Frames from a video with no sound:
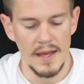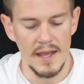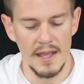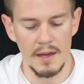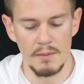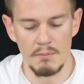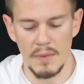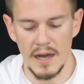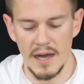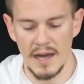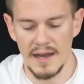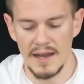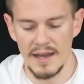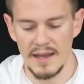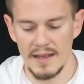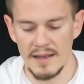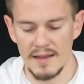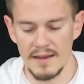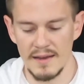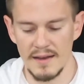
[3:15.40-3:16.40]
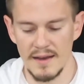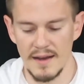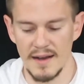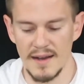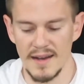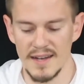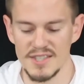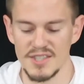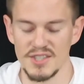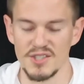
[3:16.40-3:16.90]
in
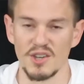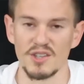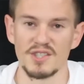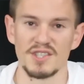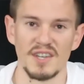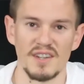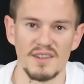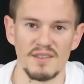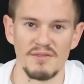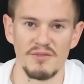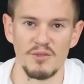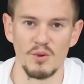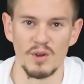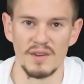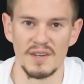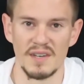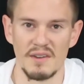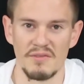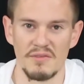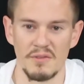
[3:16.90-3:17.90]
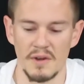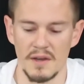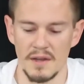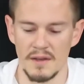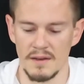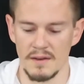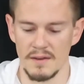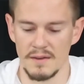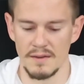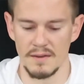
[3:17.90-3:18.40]
my searching for
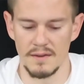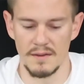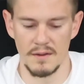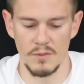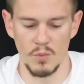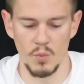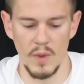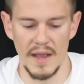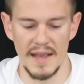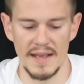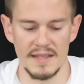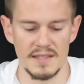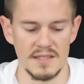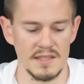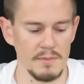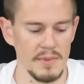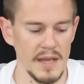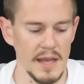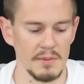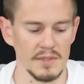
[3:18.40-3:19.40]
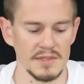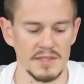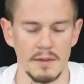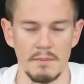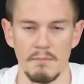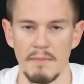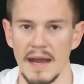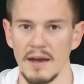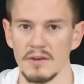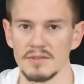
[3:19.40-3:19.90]
different ways to be able to
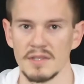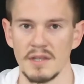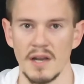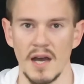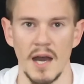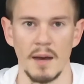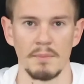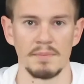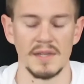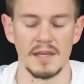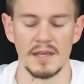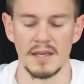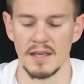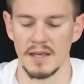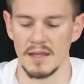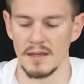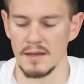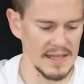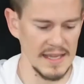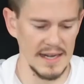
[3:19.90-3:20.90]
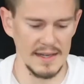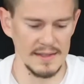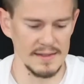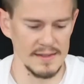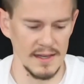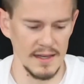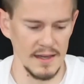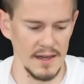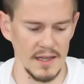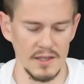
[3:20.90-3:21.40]
mount an optic and get
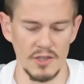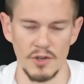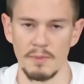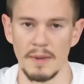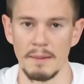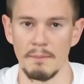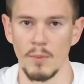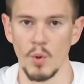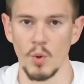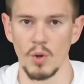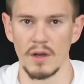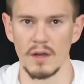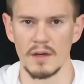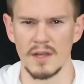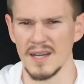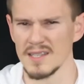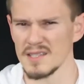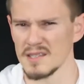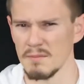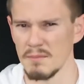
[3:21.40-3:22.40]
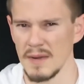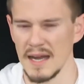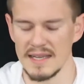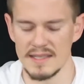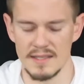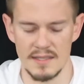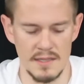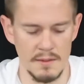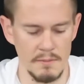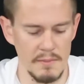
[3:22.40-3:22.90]
it a little bit more
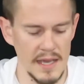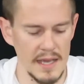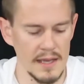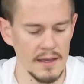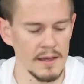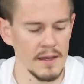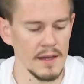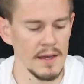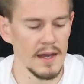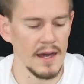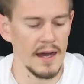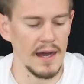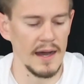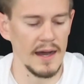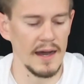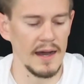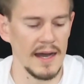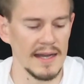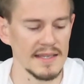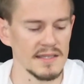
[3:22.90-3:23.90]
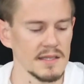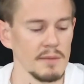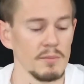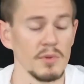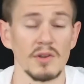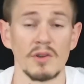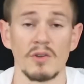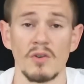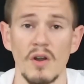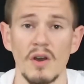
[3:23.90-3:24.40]
customized to me, I
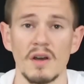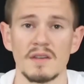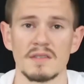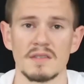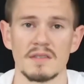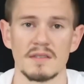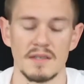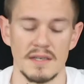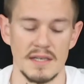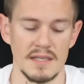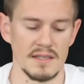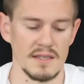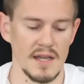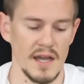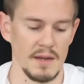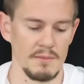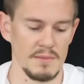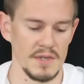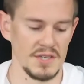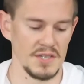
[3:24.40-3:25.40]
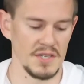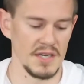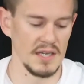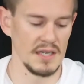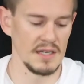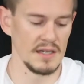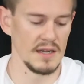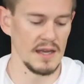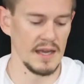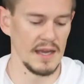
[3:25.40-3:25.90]
stumbled across Design
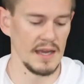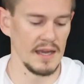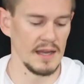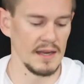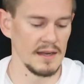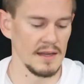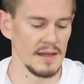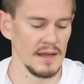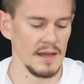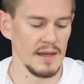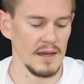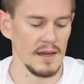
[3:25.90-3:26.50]
Machine, and